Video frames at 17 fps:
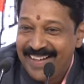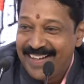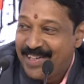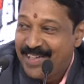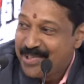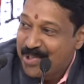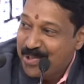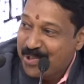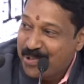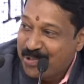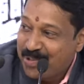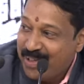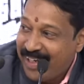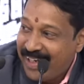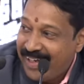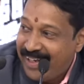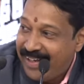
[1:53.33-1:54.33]
So
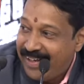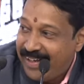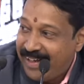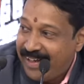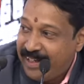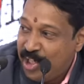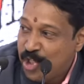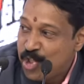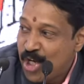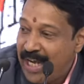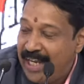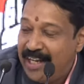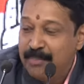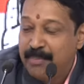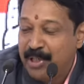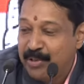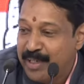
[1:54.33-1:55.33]
any
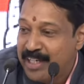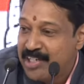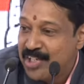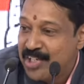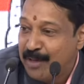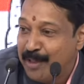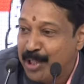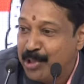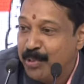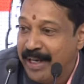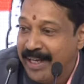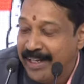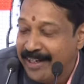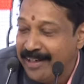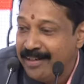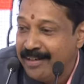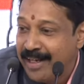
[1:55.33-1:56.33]
child between 7 to
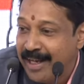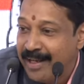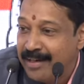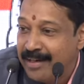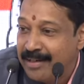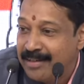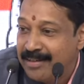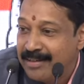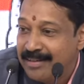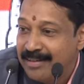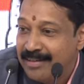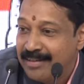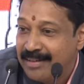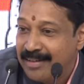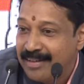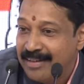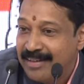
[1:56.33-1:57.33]
18 can
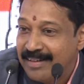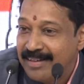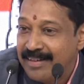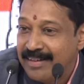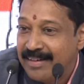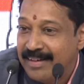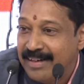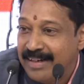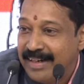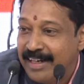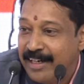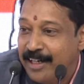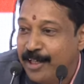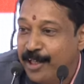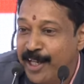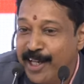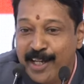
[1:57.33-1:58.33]

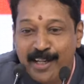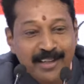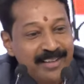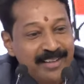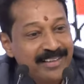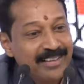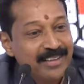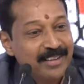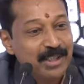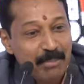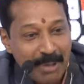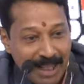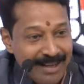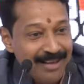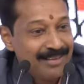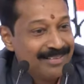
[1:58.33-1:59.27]
ding the bell.